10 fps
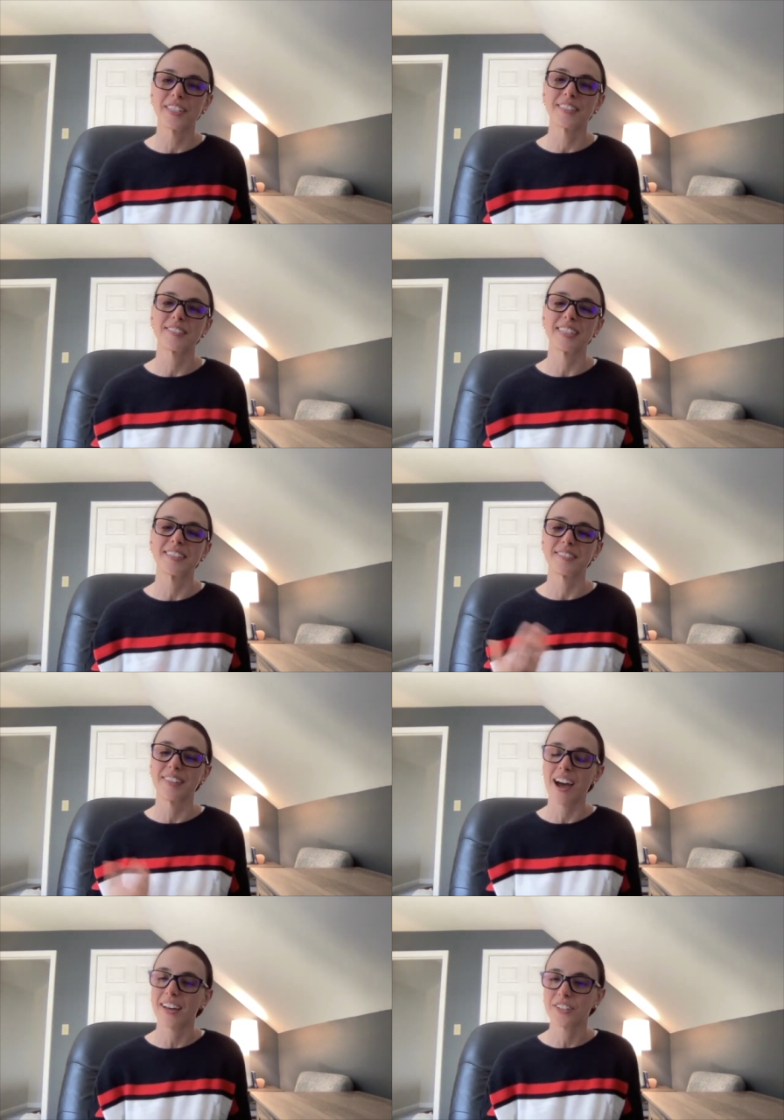It's
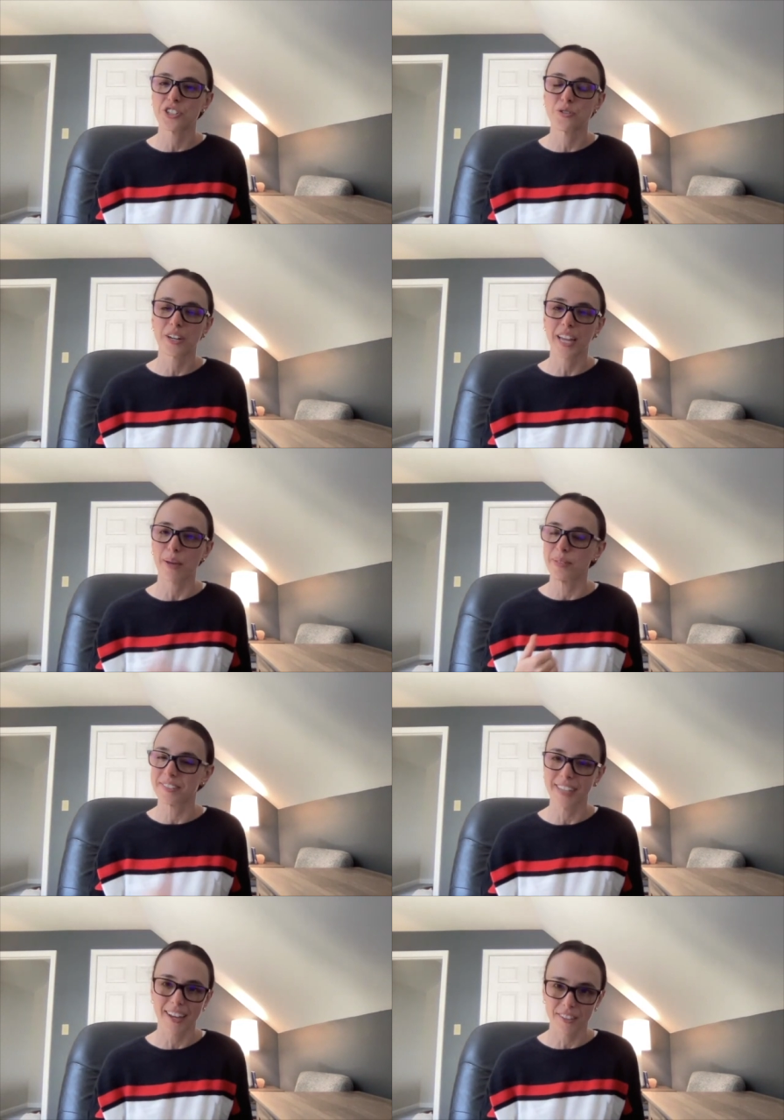not a short game.
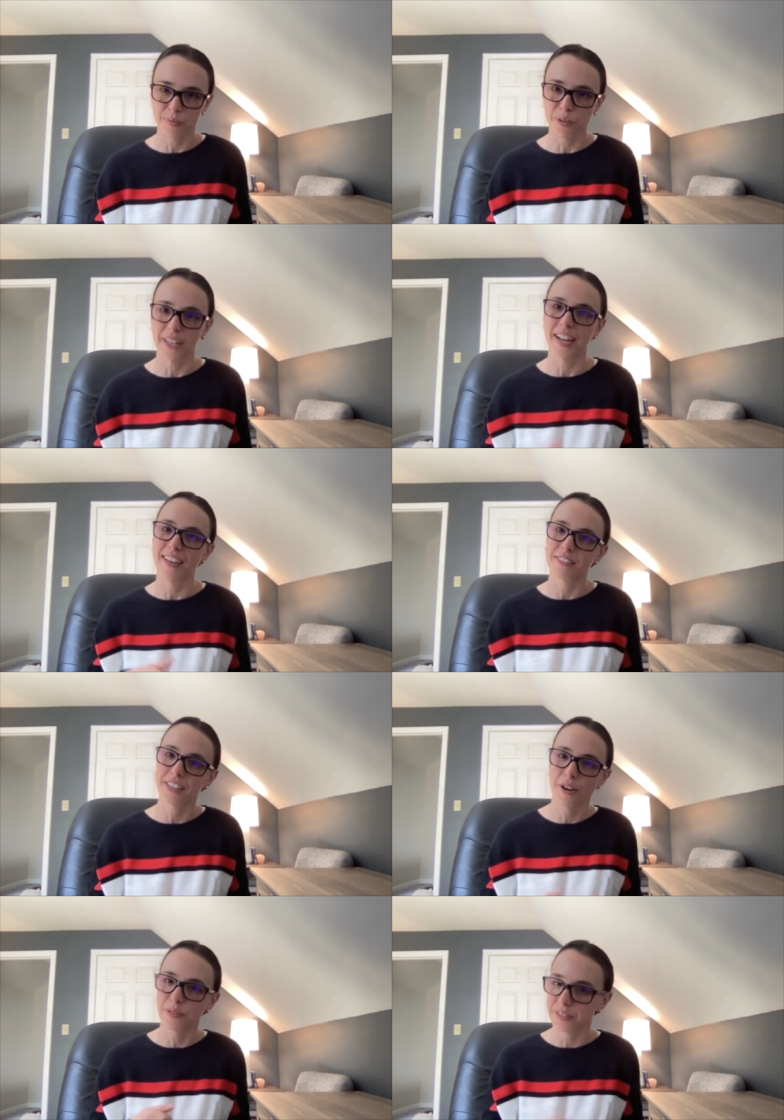It's not a sprint.
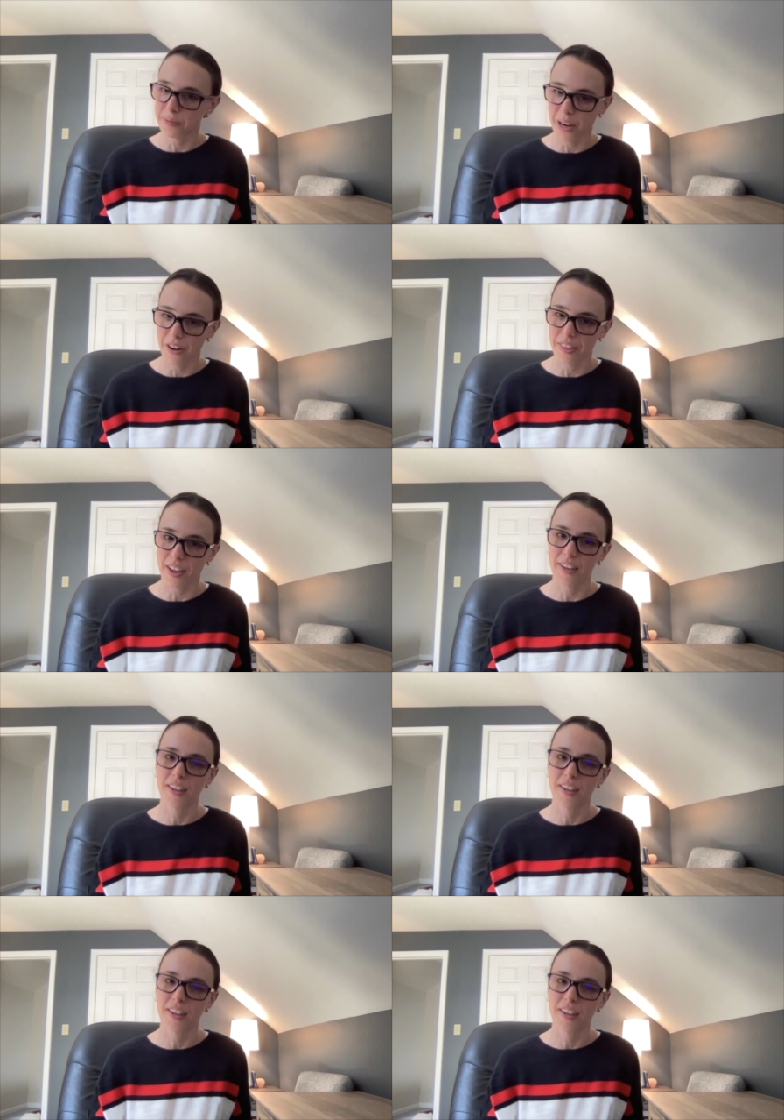SEO is a marathon.